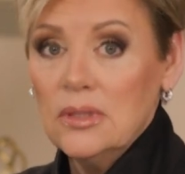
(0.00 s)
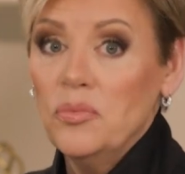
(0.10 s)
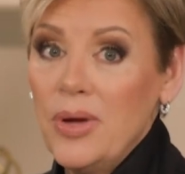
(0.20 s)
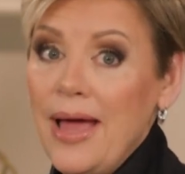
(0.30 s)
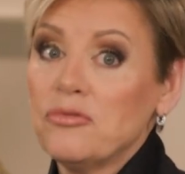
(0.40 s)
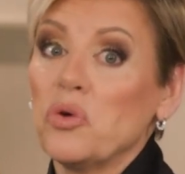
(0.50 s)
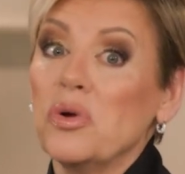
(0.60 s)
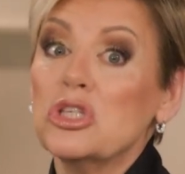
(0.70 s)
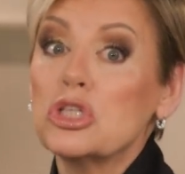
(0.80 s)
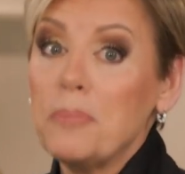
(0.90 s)
we have to
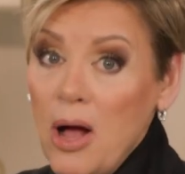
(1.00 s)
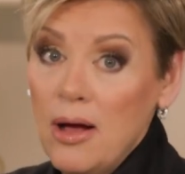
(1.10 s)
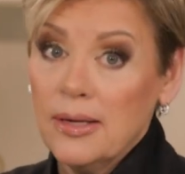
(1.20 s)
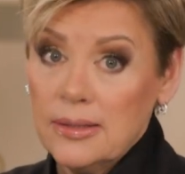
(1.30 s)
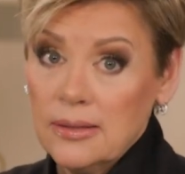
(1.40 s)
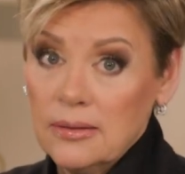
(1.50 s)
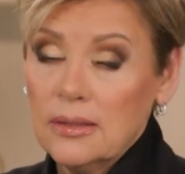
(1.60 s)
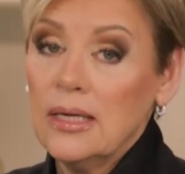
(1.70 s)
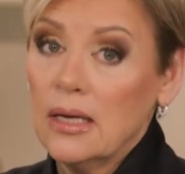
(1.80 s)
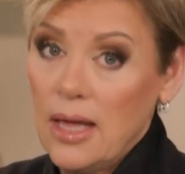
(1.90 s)
respond
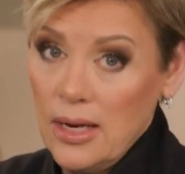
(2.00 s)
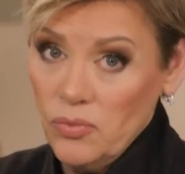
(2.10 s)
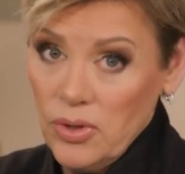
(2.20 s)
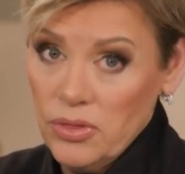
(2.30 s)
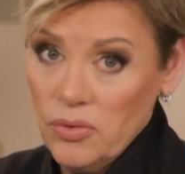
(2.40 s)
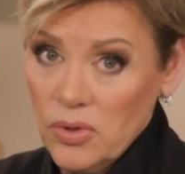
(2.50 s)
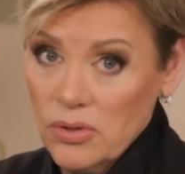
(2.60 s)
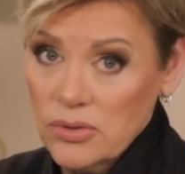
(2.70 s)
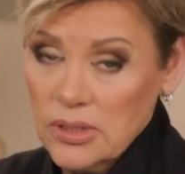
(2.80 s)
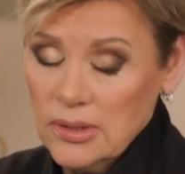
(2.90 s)
in line with the
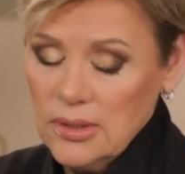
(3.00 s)
Word